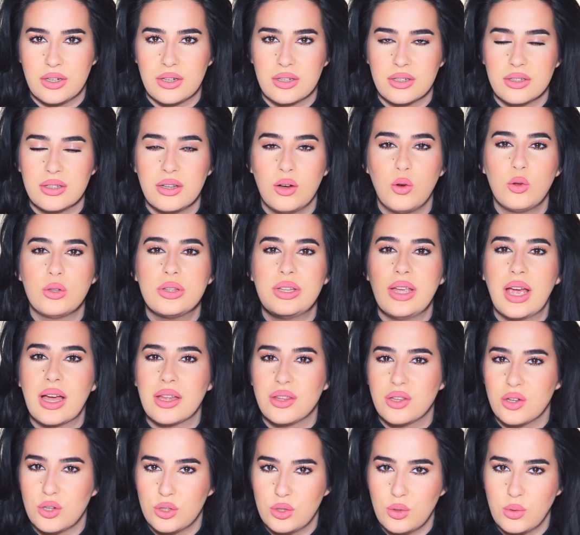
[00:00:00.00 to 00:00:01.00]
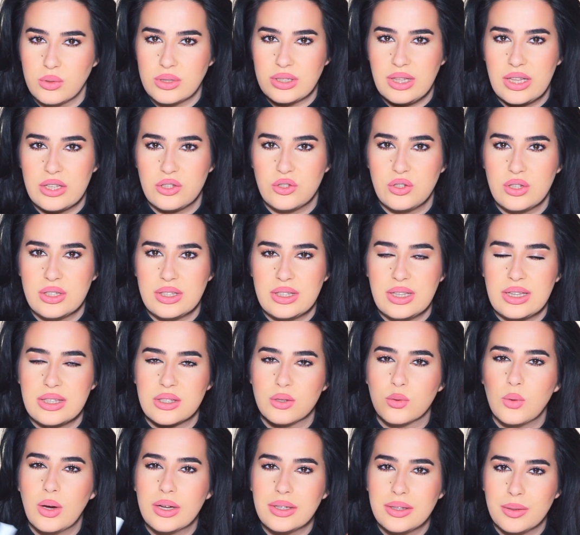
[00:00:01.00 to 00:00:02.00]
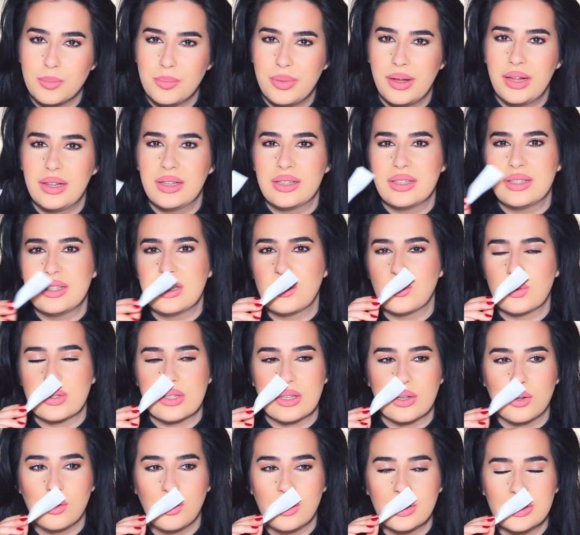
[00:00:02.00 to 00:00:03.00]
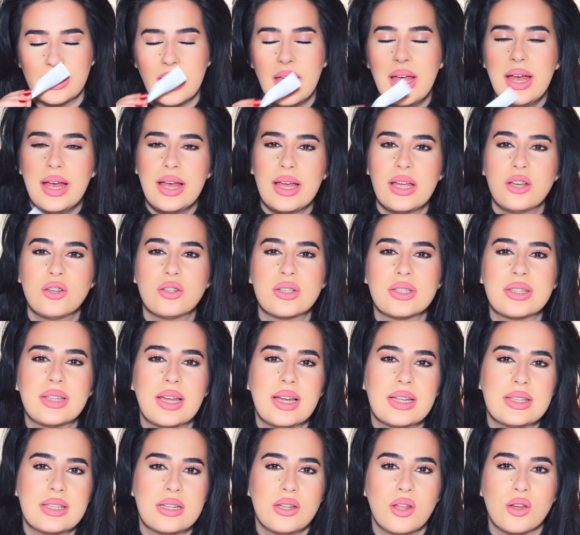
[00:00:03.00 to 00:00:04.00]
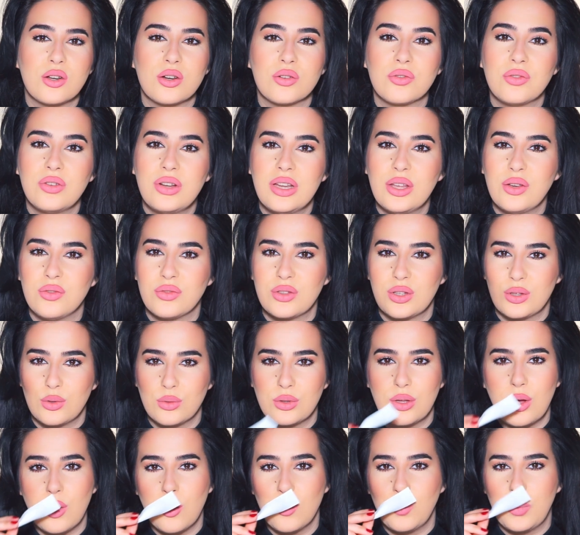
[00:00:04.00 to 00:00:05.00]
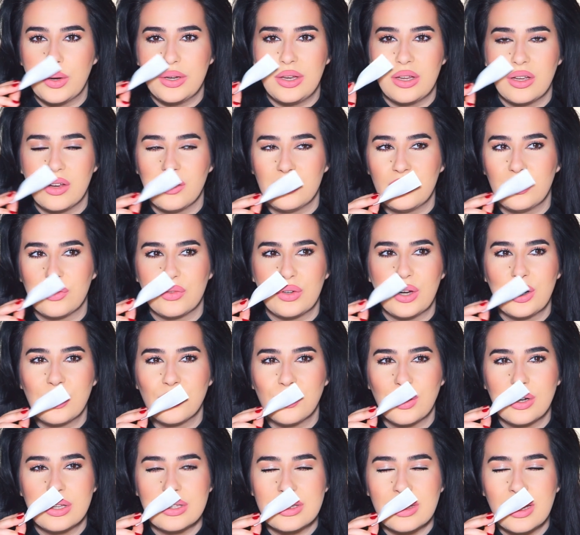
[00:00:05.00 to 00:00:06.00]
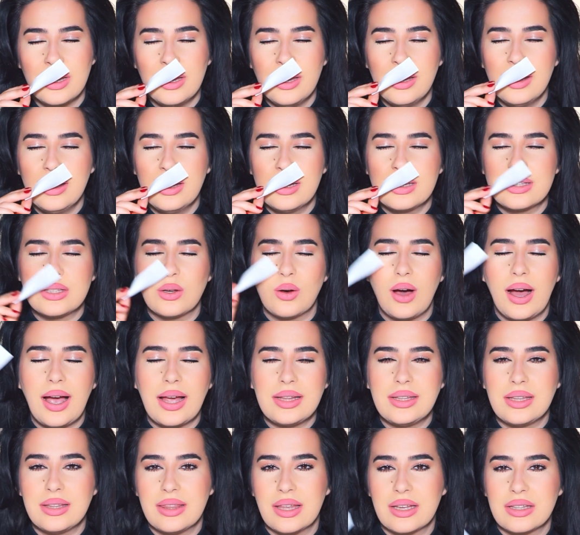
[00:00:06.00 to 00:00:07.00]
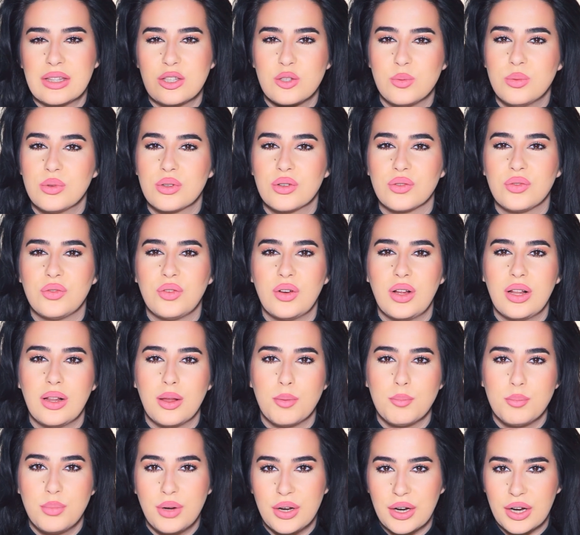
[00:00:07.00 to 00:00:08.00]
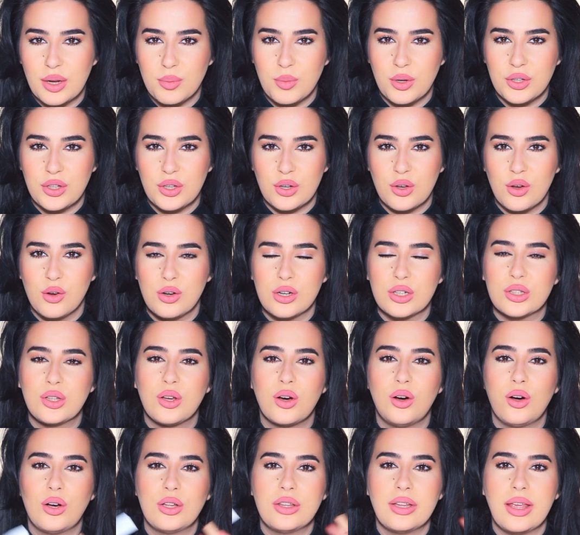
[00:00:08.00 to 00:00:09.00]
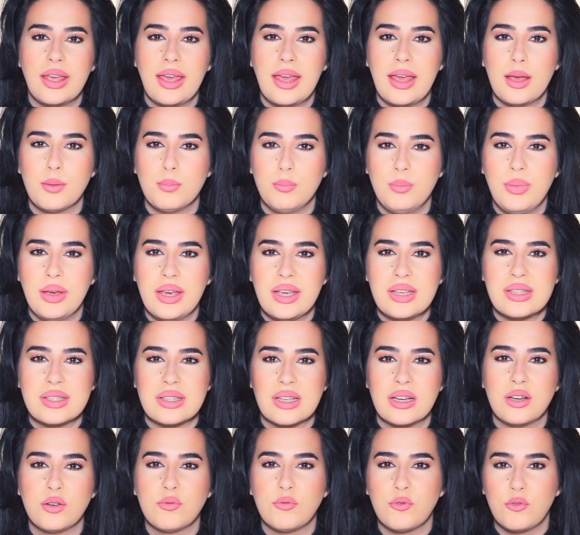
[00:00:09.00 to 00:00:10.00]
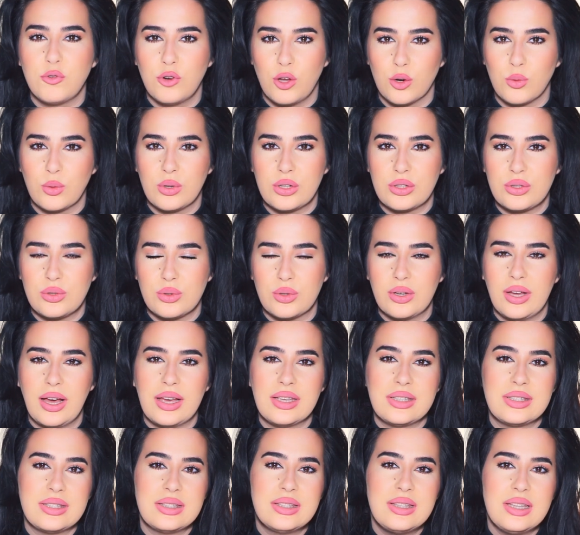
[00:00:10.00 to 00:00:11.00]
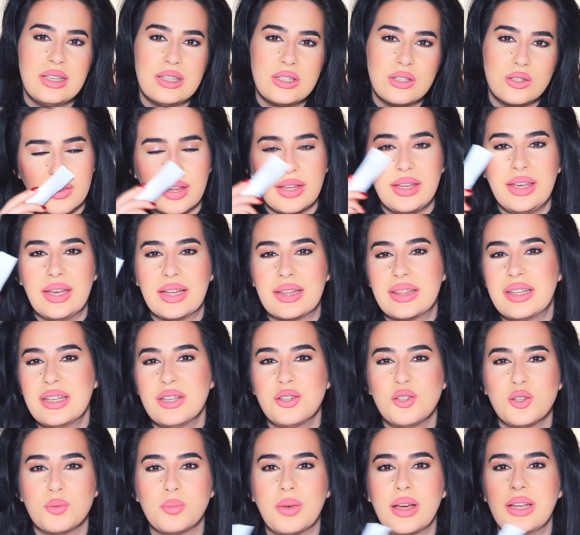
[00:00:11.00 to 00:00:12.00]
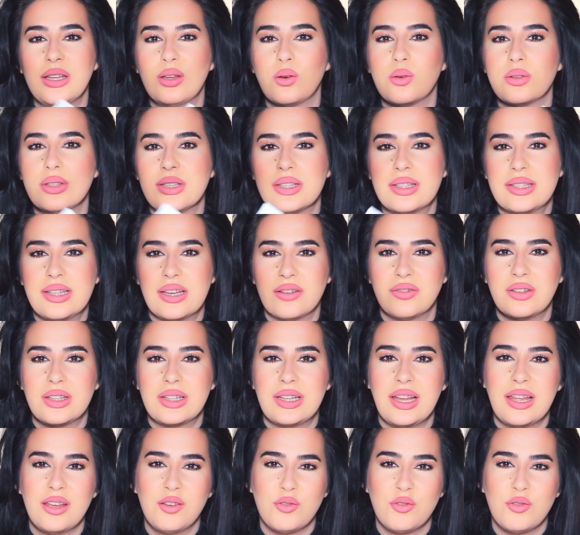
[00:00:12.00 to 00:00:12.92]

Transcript: all the other notes. Let's just say it's quite a balanced citrus accord. It just adds a lot of lift to the opening of the fragrance. So I detect this beautiful bergamot accord on a base of florals, you guys. This to my nose is definitely a